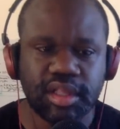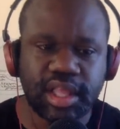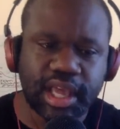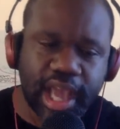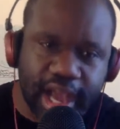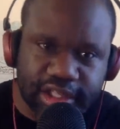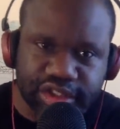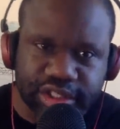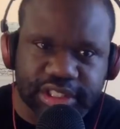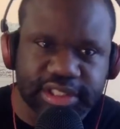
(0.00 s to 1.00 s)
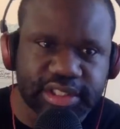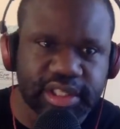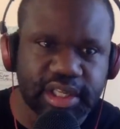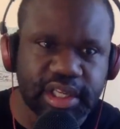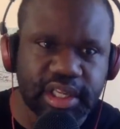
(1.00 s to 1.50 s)
The countries
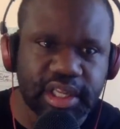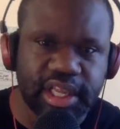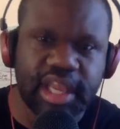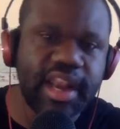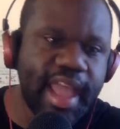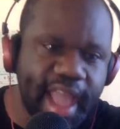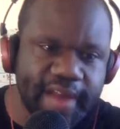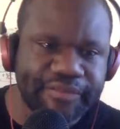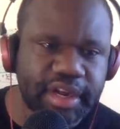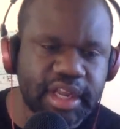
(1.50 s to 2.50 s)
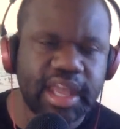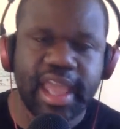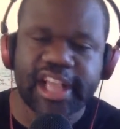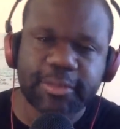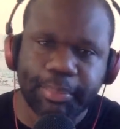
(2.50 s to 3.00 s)
in Africa
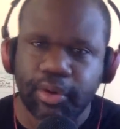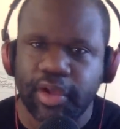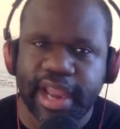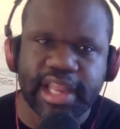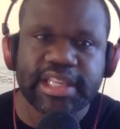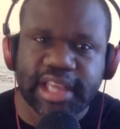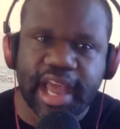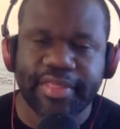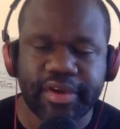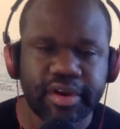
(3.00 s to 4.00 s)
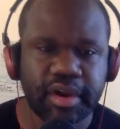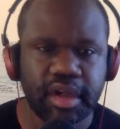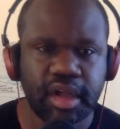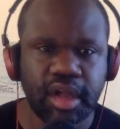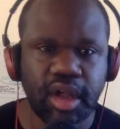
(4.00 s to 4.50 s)
exploit each other
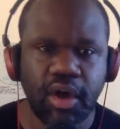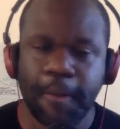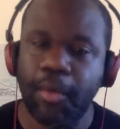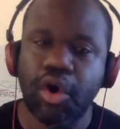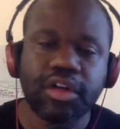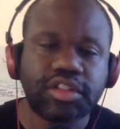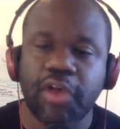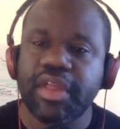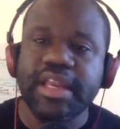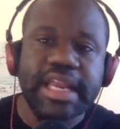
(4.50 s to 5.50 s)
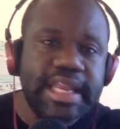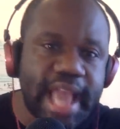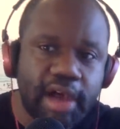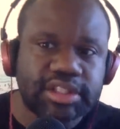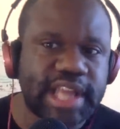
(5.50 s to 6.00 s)
more so than any
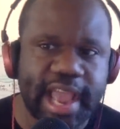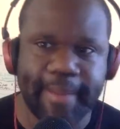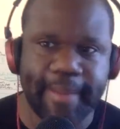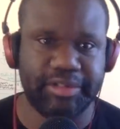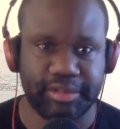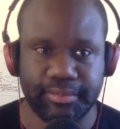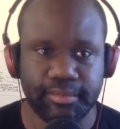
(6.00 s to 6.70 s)
outside person.